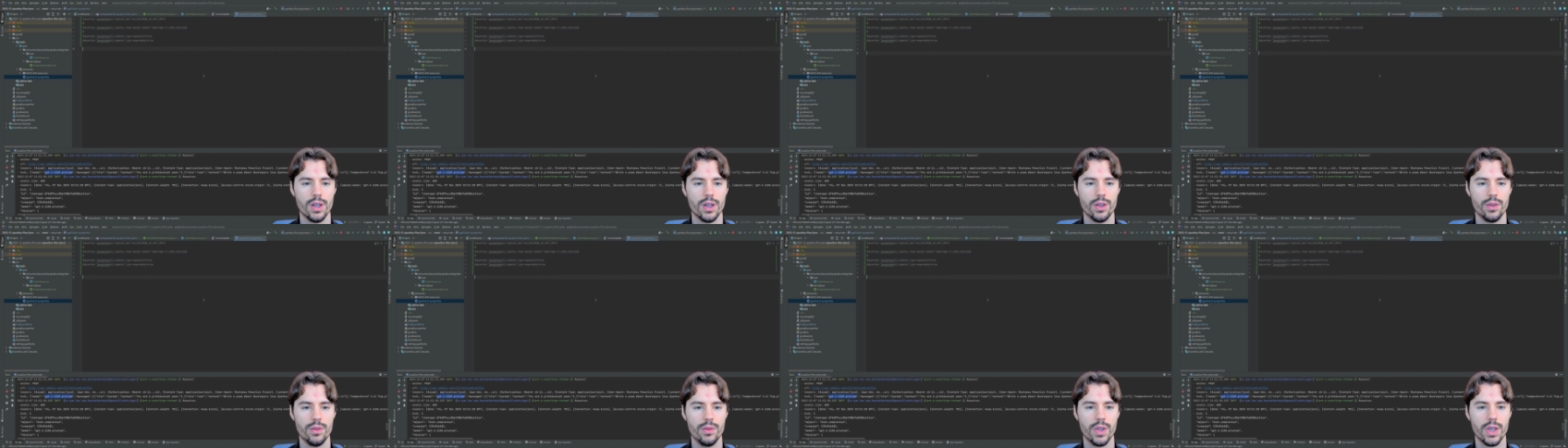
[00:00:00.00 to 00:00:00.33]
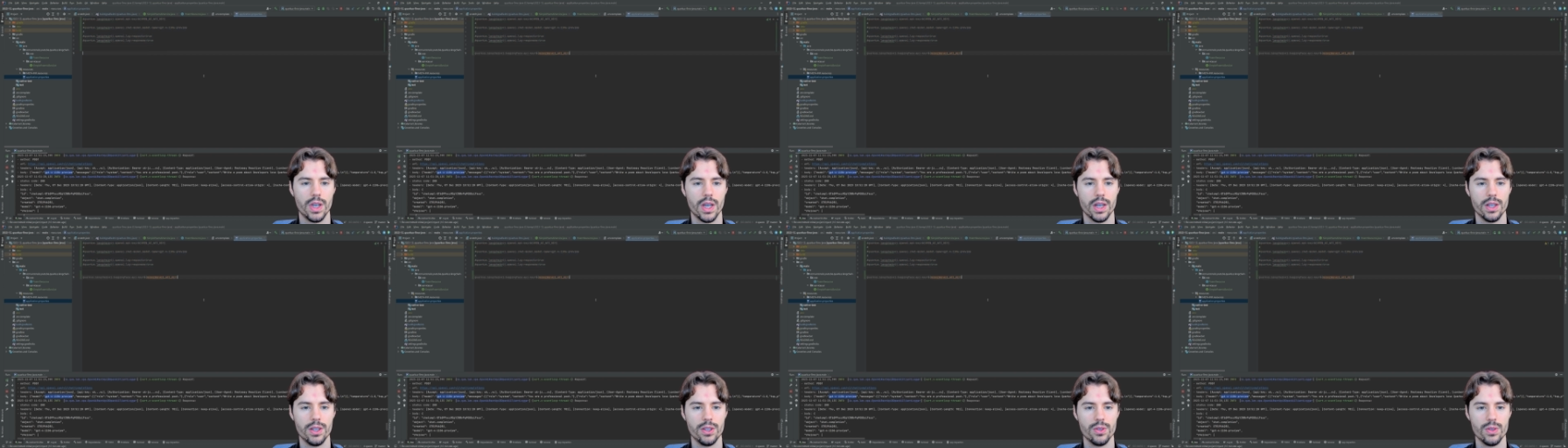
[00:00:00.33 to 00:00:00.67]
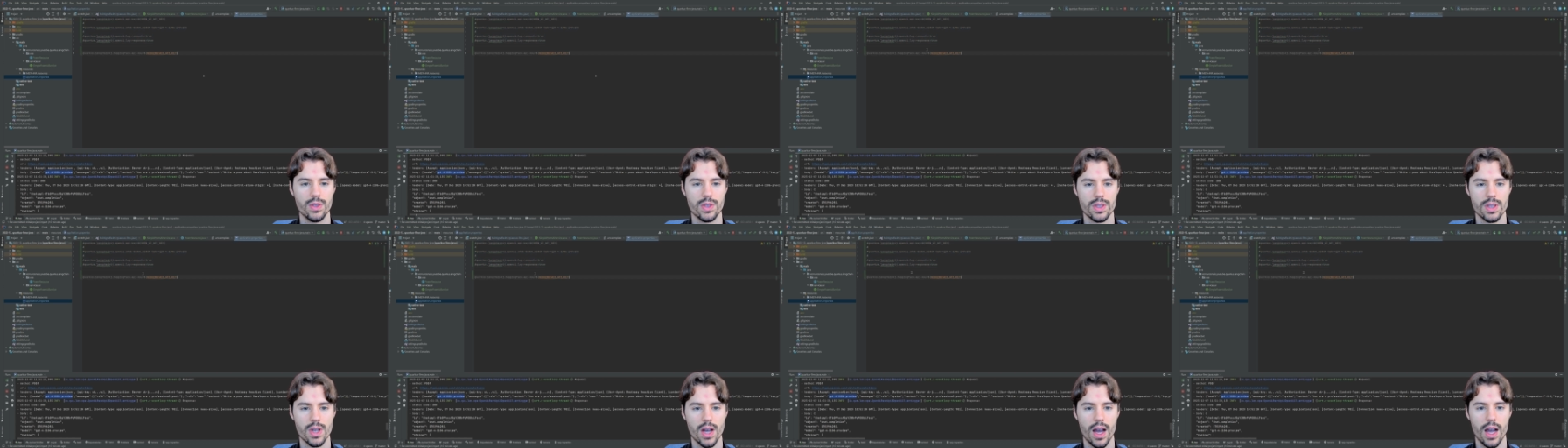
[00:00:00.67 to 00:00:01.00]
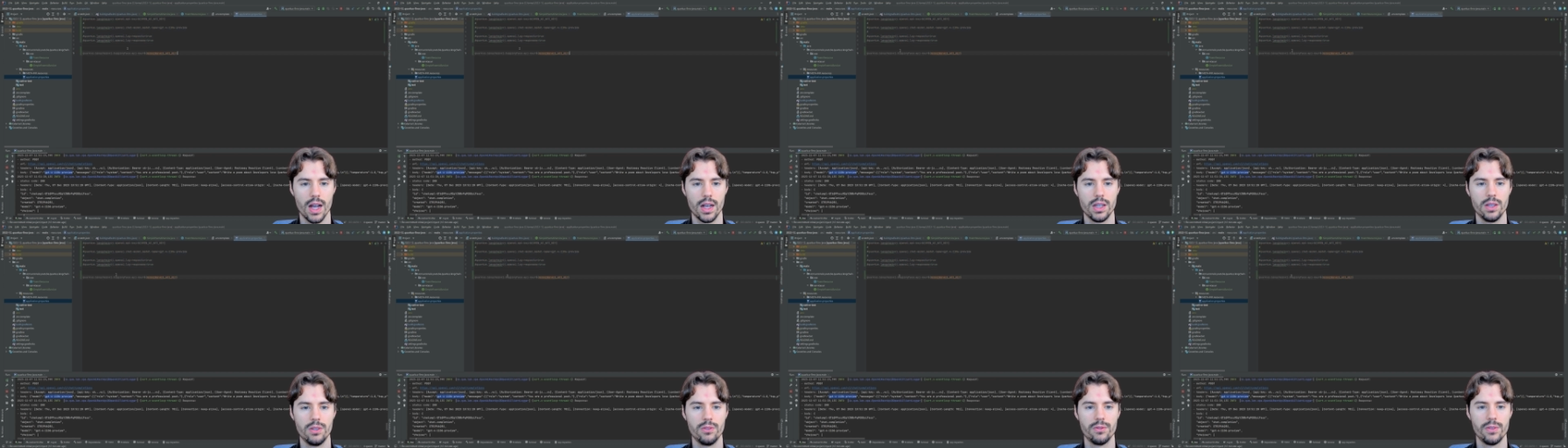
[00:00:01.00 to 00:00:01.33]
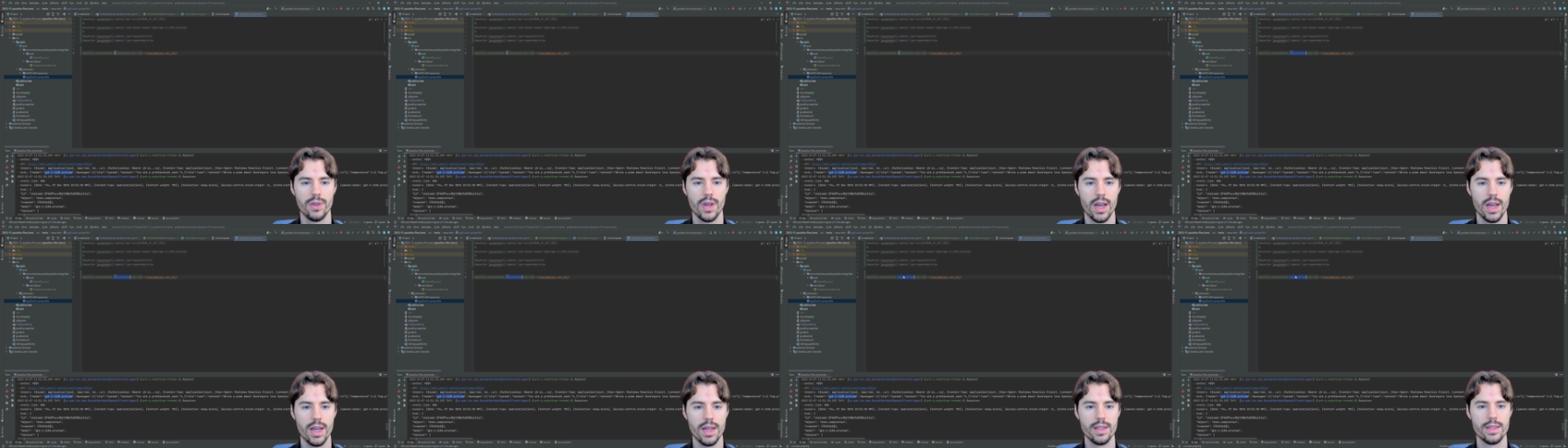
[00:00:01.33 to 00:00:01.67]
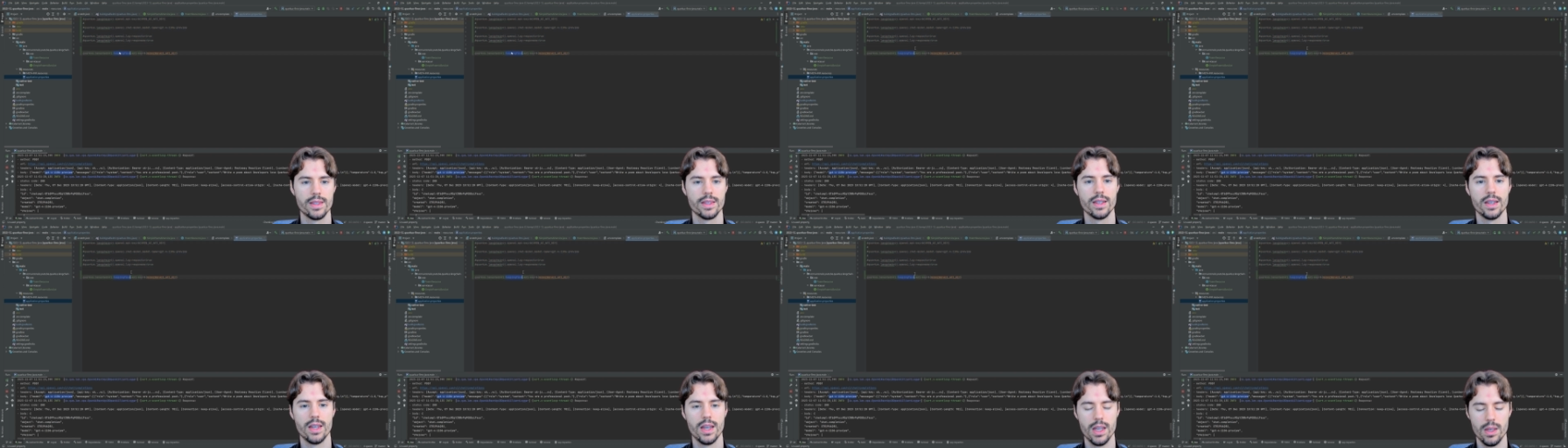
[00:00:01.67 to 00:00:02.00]
We can use the Hugging Face
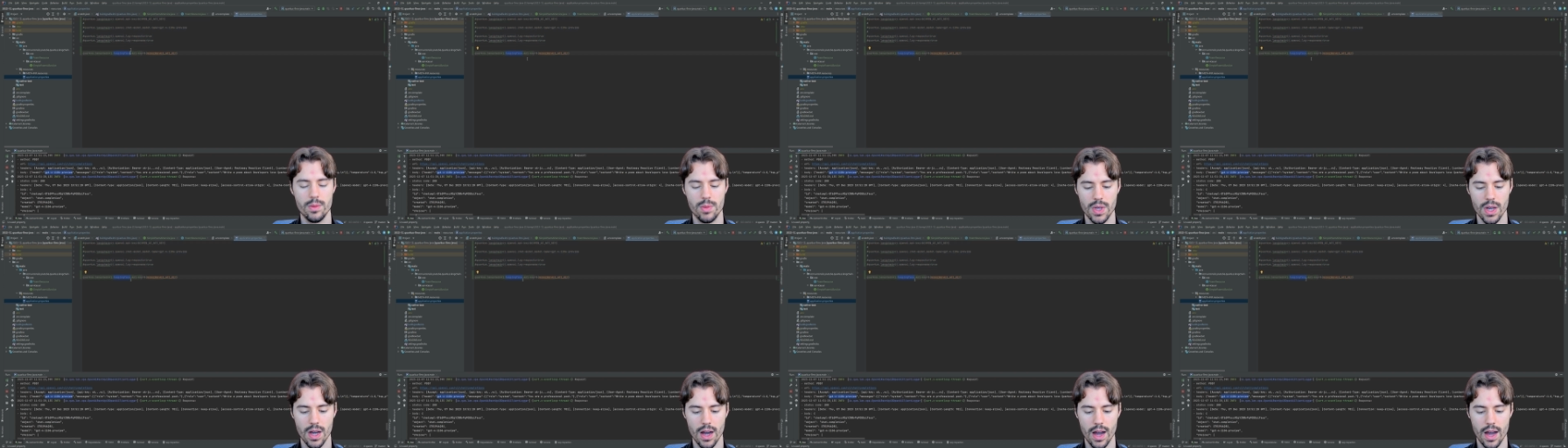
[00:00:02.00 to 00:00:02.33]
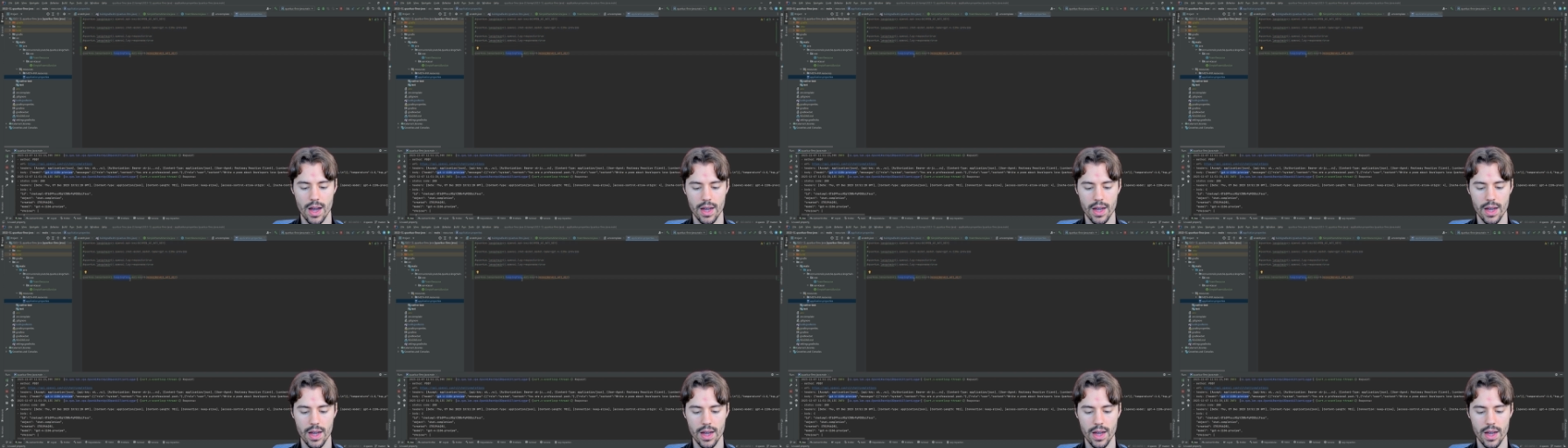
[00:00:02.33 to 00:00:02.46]
API